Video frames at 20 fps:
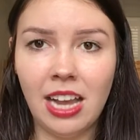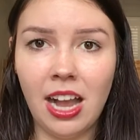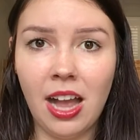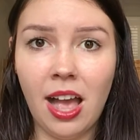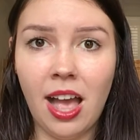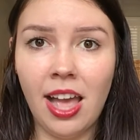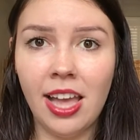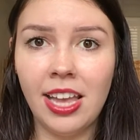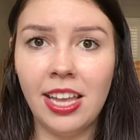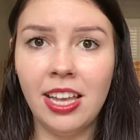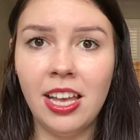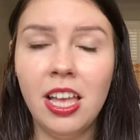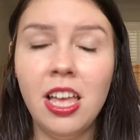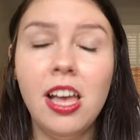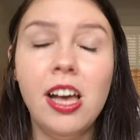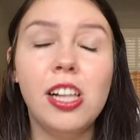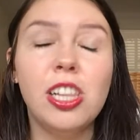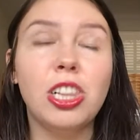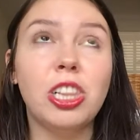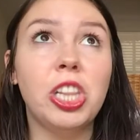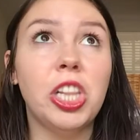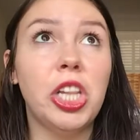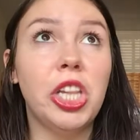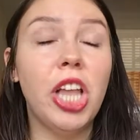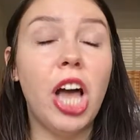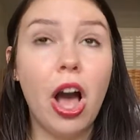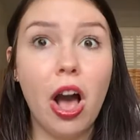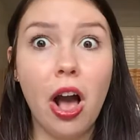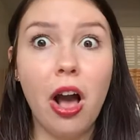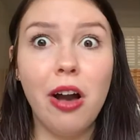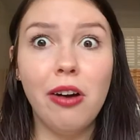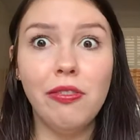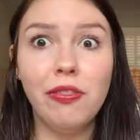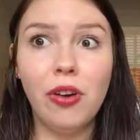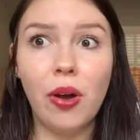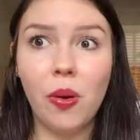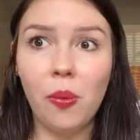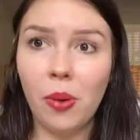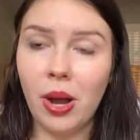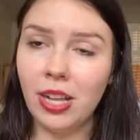I love
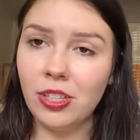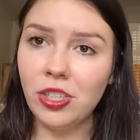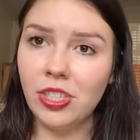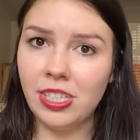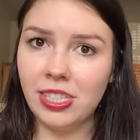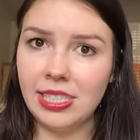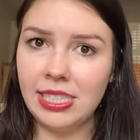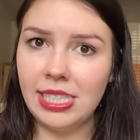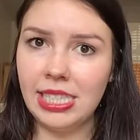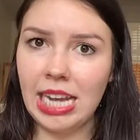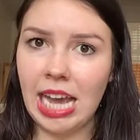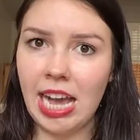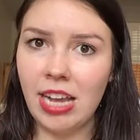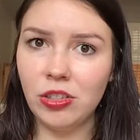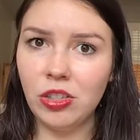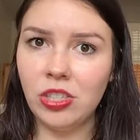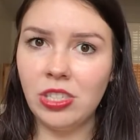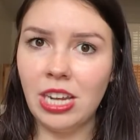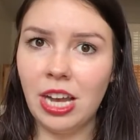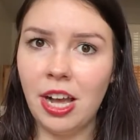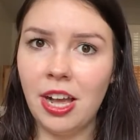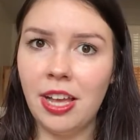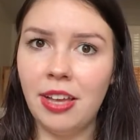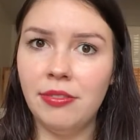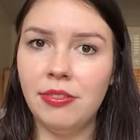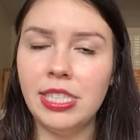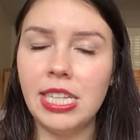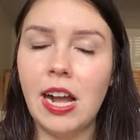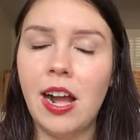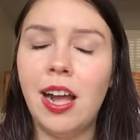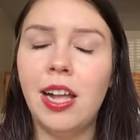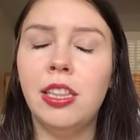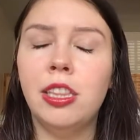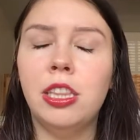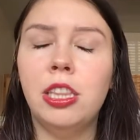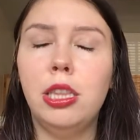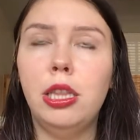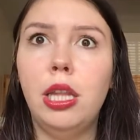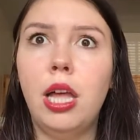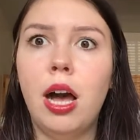watching stash dives. I
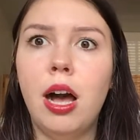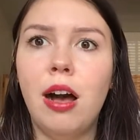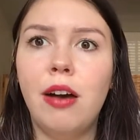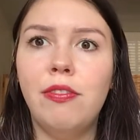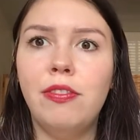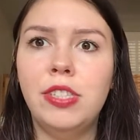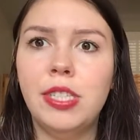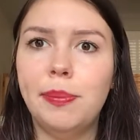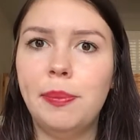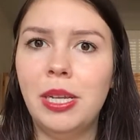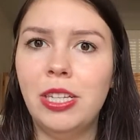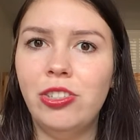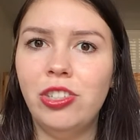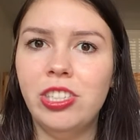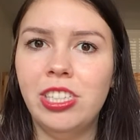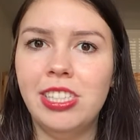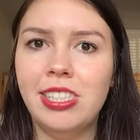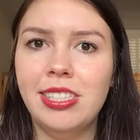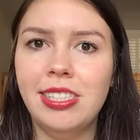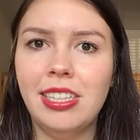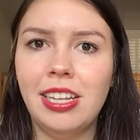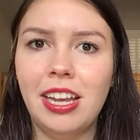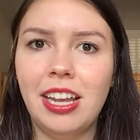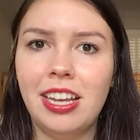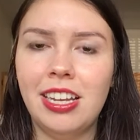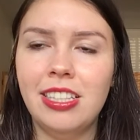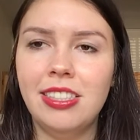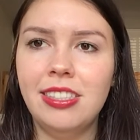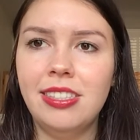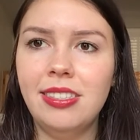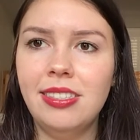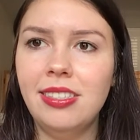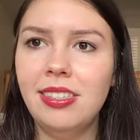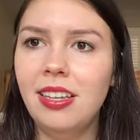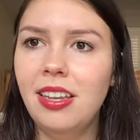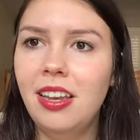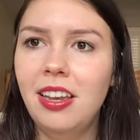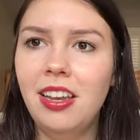love dimensions kits.